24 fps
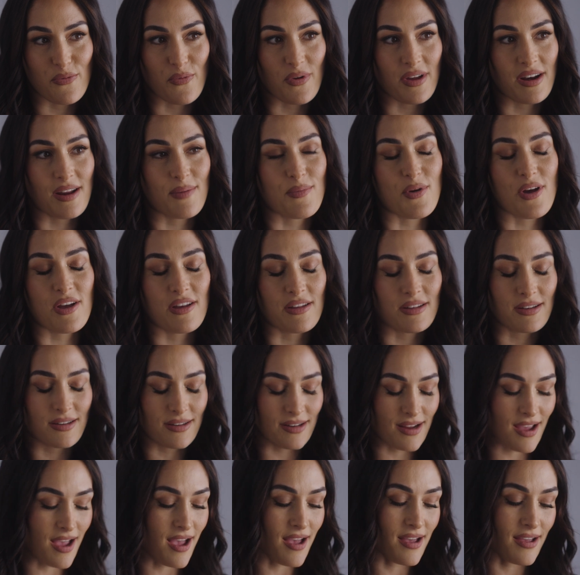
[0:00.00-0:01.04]
when I'm on
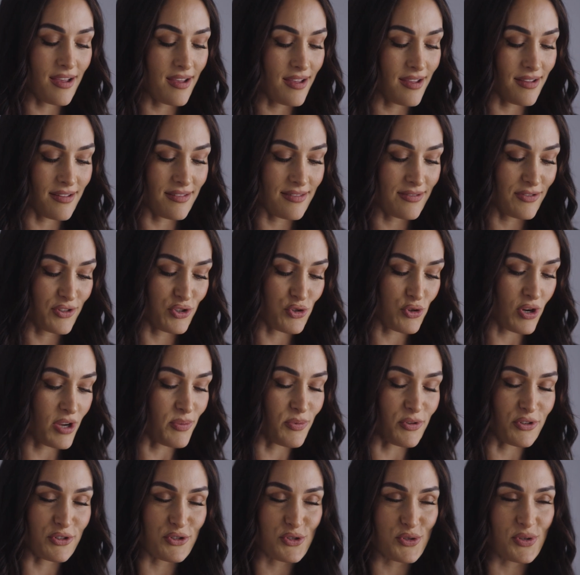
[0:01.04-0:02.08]
the
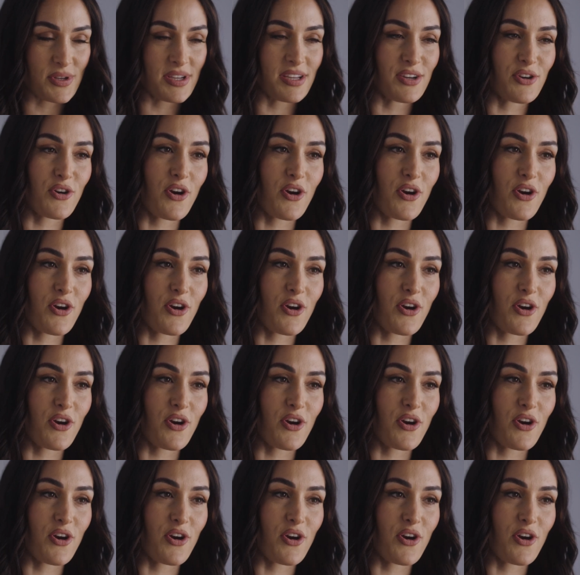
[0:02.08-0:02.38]
treadmill or doing